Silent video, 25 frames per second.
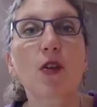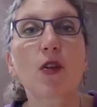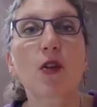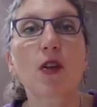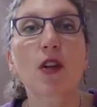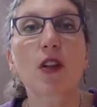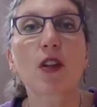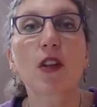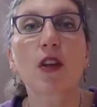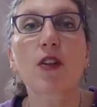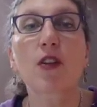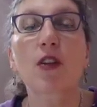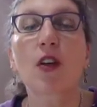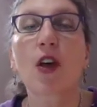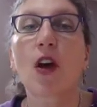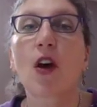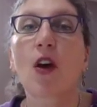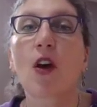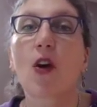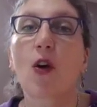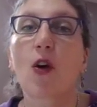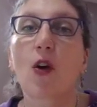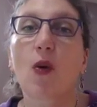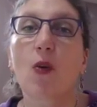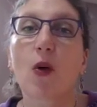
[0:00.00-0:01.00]
doing this
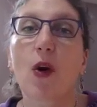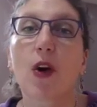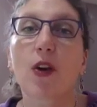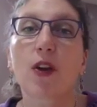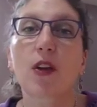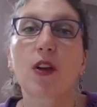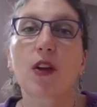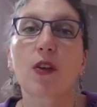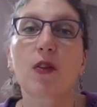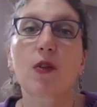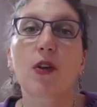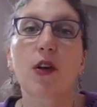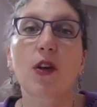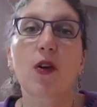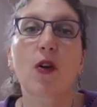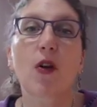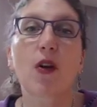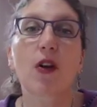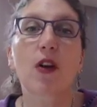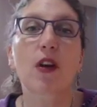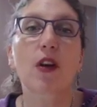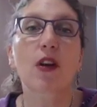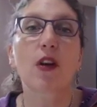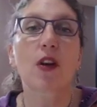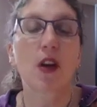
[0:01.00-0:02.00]
or watching the
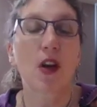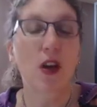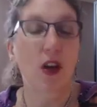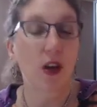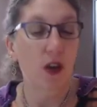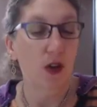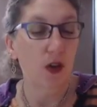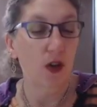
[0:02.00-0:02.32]
recording,